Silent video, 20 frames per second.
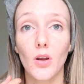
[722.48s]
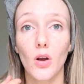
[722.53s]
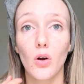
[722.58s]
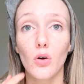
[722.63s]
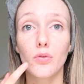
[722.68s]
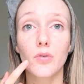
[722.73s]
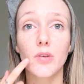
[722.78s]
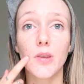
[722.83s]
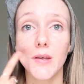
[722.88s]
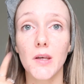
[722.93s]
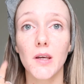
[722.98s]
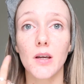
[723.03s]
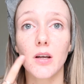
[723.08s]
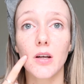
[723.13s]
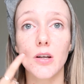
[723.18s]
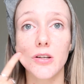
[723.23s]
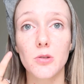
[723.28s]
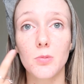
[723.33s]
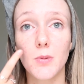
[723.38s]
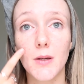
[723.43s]
over the
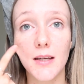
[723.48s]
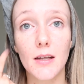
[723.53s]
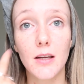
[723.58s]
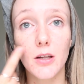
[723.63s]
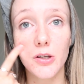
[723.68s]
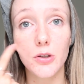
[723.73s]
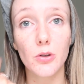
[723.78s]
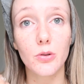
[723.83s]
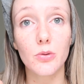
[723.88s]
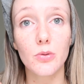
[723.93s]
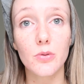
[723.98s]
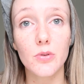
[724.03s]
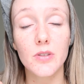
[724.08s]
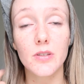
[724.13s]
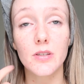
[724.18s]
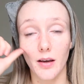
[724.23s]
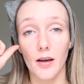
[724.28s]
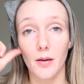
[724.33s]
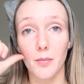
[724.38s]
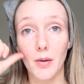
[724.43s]
years we lose
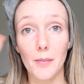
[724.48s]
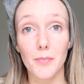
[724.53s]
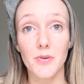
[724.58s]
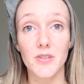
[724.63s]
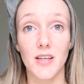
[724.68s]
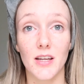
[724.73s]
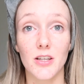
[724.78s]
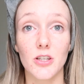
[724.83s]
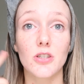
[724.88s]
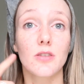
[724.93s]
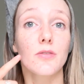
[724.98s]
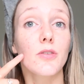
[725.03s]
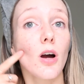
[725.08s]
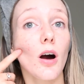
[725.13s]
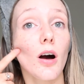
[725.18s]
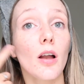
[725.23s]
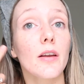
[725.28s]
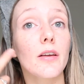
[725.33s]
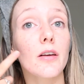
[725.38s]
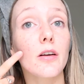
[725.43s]
a percentage of
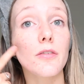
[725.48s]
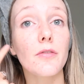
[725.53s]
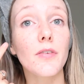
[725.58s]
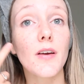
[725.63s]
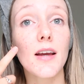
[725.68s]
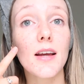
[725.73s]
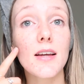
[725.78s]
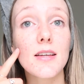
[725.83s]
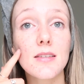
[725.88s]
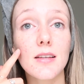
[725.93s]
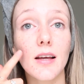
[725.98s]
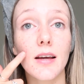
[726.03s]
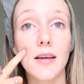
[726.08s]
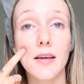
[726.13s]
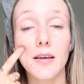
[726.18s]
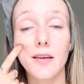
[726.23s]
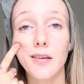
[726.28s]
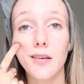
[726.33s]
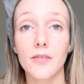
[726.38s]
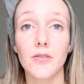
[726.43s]
collagen in our face. Like,
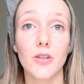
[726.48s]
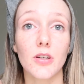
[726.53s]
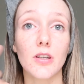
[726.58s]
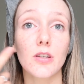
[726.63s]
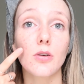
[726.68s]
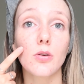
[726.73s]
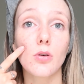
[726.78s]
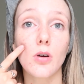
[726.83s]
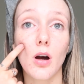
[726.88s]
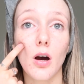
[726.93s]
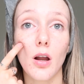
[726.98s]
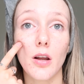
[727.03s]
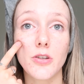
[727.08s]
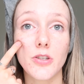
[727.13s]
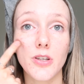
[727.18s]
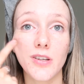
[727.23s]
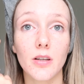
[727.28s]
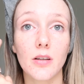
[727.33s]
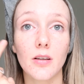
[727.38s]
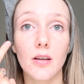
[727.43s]
if you didn't know,
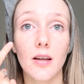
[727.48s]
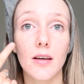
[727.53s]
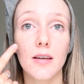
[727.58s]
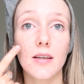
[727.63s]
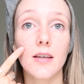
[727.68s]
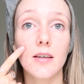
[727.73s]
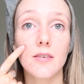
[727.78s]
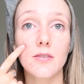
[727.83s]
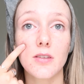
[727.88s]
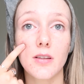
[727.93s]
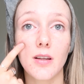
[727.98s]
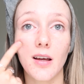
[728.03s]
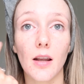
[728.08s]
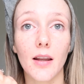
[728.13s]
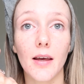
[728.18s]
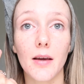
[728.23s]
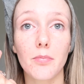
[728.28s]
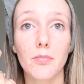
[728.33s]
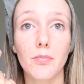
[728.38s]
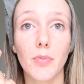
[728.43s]
collagen like gives you that
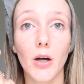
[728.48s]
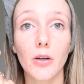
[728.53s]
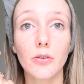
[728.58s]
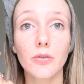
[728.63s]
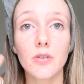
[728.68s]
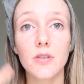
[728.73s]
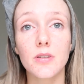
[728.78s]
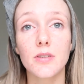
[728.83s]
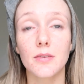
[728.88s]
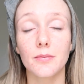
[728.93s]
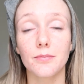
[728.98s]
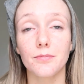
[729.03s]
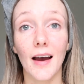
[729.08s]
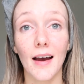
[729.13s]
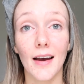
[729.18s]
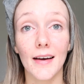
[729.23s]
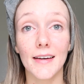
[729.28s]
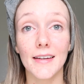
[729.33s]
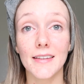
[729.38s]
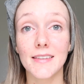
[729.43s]
like bounce,
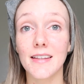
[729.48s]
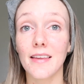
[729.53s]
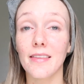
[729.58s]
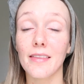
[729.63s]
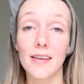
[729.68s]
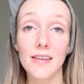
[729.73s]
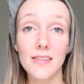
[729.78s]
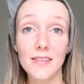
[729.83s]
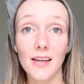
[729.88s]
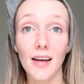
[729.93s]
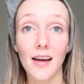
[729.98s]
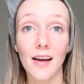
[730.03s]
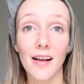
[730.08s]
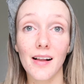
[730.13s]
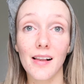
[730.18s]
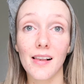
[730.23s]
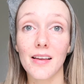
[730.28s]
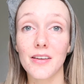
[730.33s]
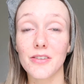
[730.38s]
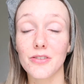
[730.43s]
and this
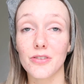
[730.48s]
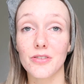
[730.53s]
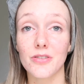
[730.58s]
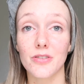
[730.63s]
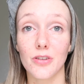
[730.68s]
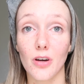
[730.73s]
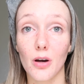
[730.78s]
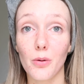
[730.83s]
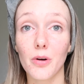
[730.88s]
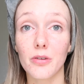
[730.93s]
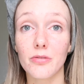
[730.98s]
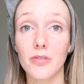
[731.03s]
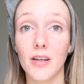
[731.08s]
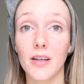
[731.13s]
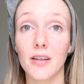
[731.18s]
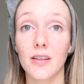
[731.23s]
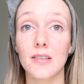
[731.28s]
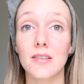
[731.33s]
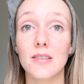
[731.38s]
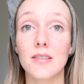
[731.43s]
gal does not want
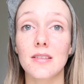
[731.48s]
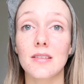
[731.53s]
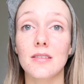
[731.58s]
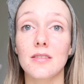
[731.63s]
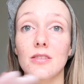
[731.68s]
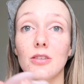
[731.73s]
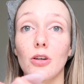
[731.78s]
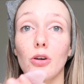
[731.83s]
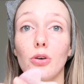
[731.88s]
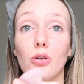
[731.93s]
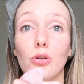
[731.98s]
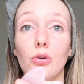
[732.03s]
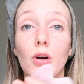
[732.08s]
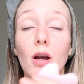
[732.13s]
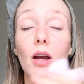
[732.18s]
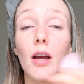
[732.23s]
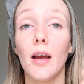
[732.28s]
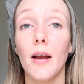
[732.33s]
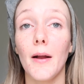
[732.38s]
wrinkles, so